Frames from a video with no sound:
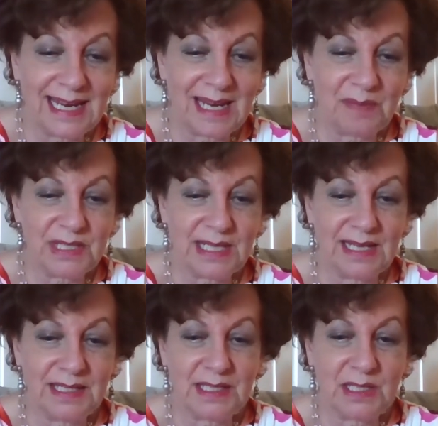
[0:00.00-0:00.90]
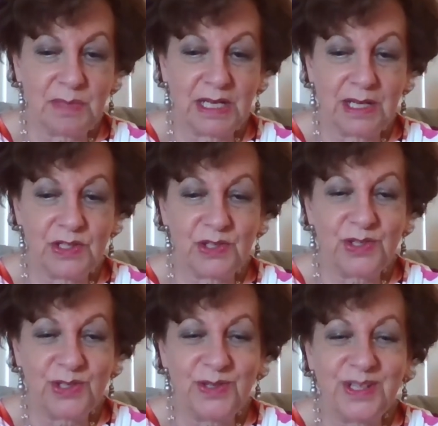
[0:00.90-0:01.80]
Abe says, is because you're
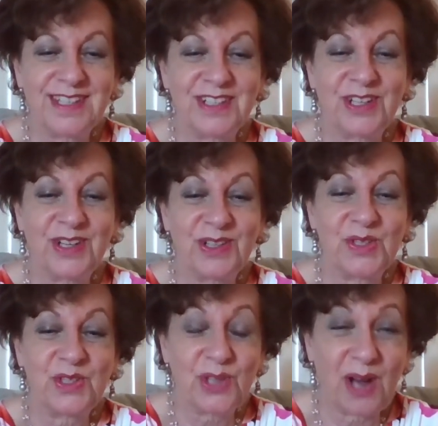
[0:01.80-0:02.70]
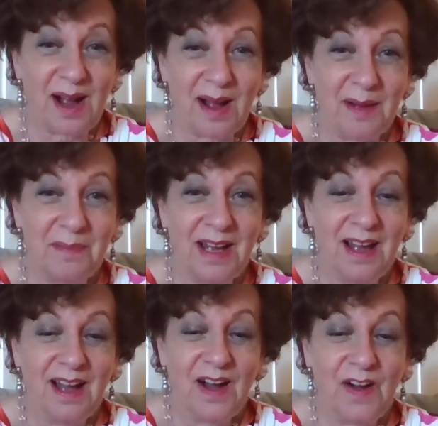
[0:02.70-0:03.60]
doing such a good job
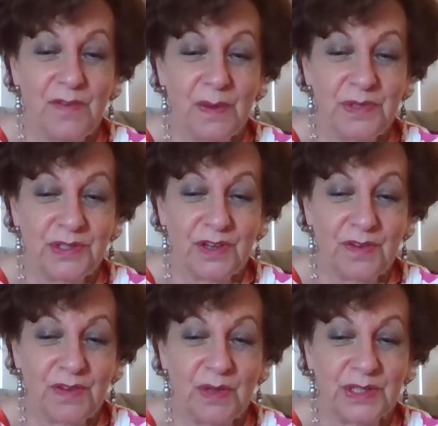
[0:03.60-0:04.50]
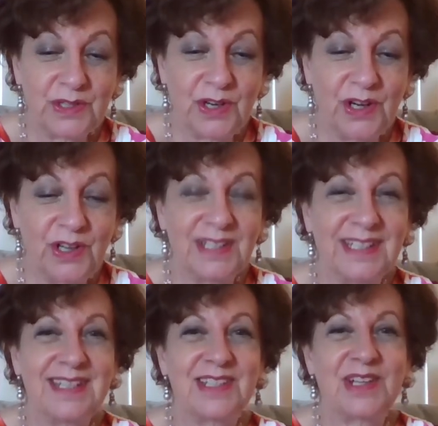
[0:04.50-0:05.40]
of observing what's currently
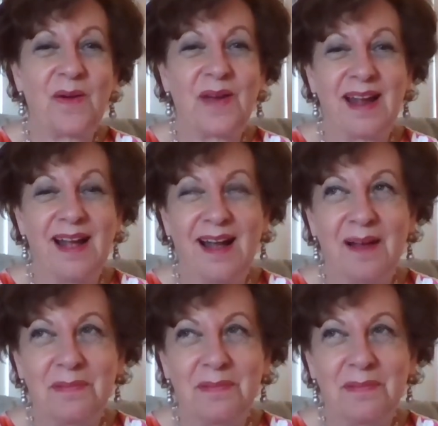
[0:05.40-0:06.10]
showing up.